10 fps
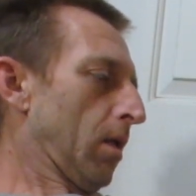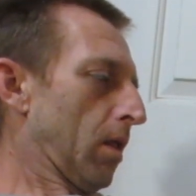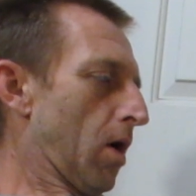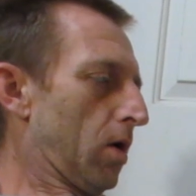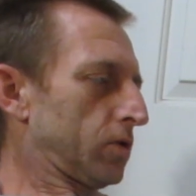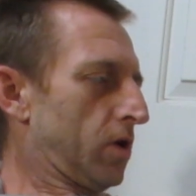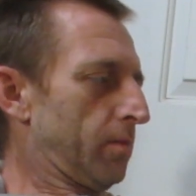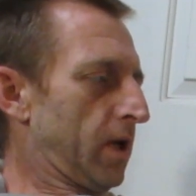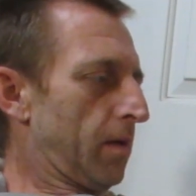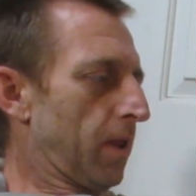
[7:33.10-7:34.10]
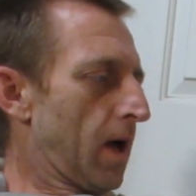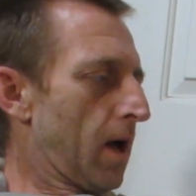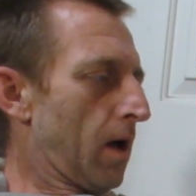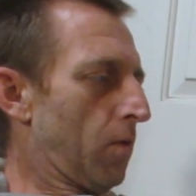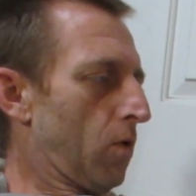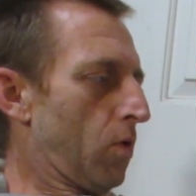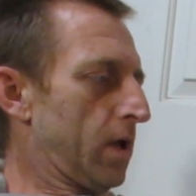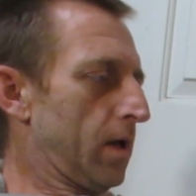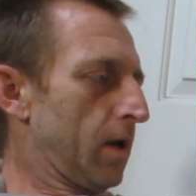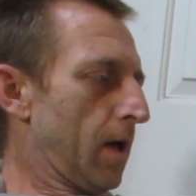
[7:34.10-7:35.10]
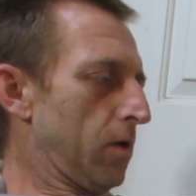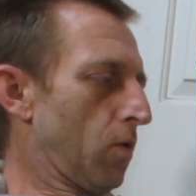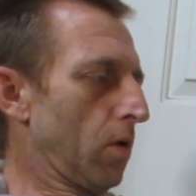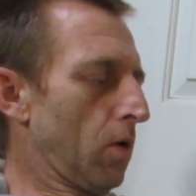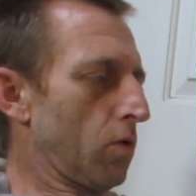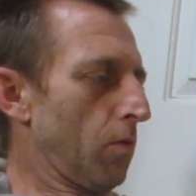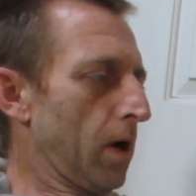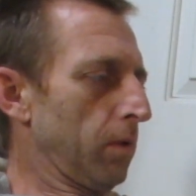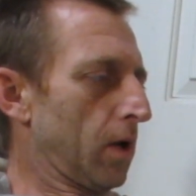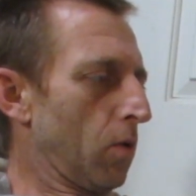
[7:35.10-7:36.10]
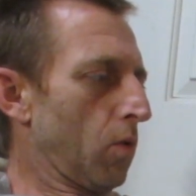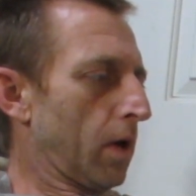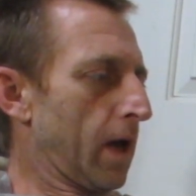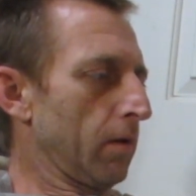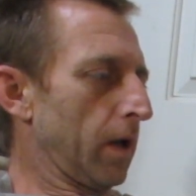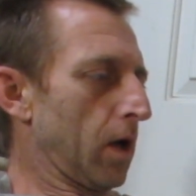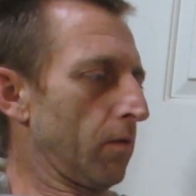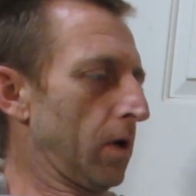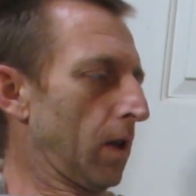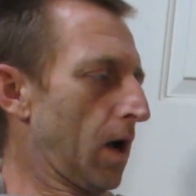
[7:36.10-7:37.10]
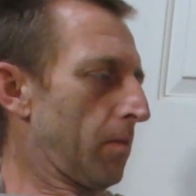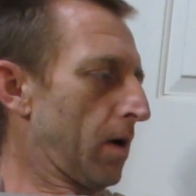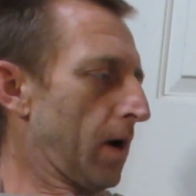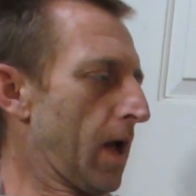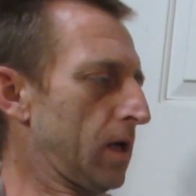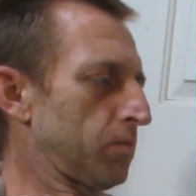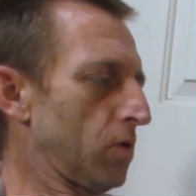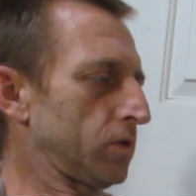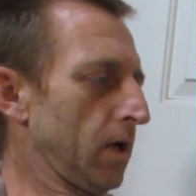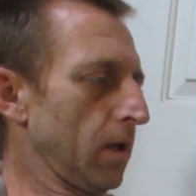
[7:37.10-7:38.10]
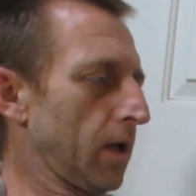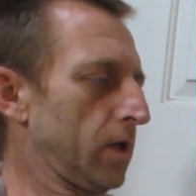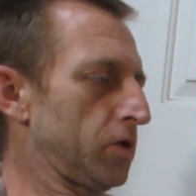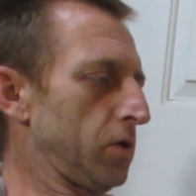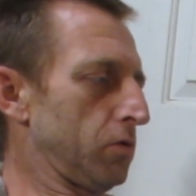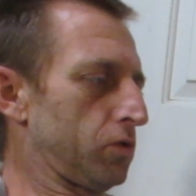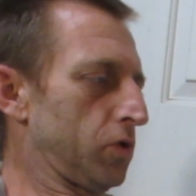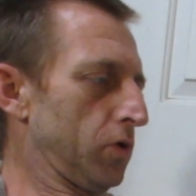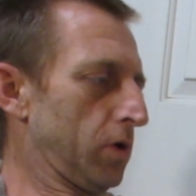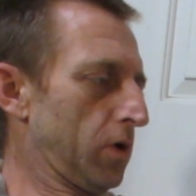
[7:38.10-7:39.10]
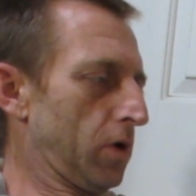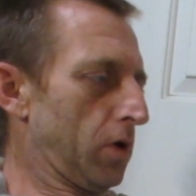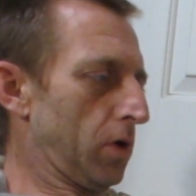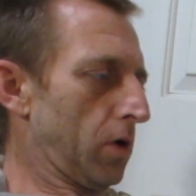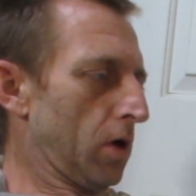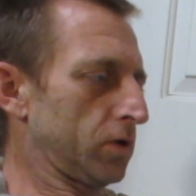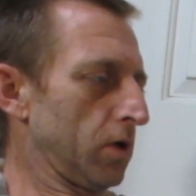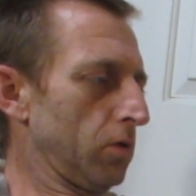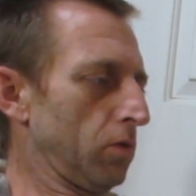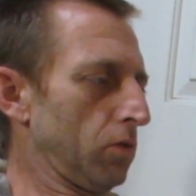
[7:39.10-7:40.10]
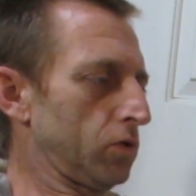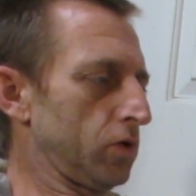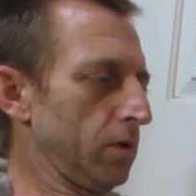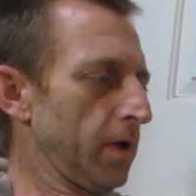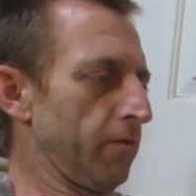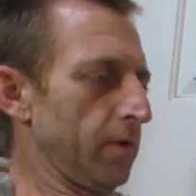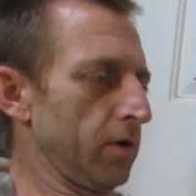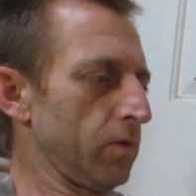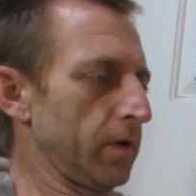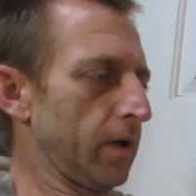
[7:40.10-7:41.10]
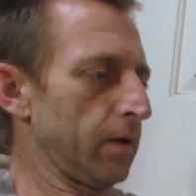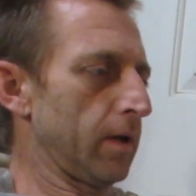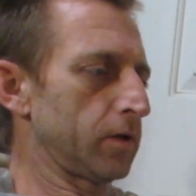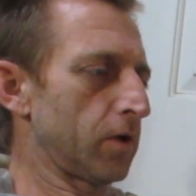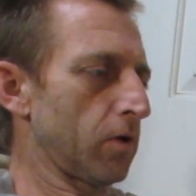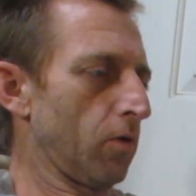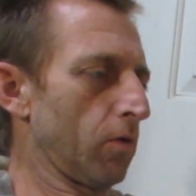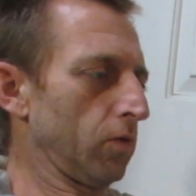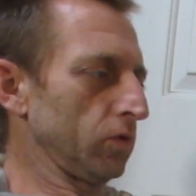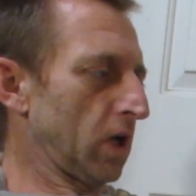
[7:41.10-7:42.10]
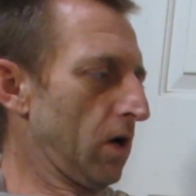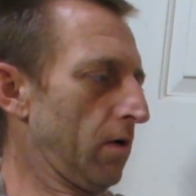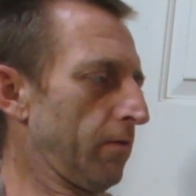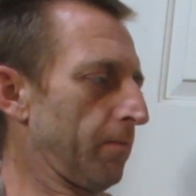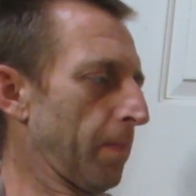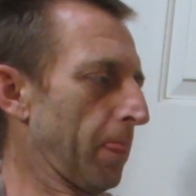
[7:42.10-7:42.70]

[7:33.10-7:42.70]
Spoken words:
laws could be applicable in your local public or county government library. As pro se litigants, you should be familiar with the district court rules of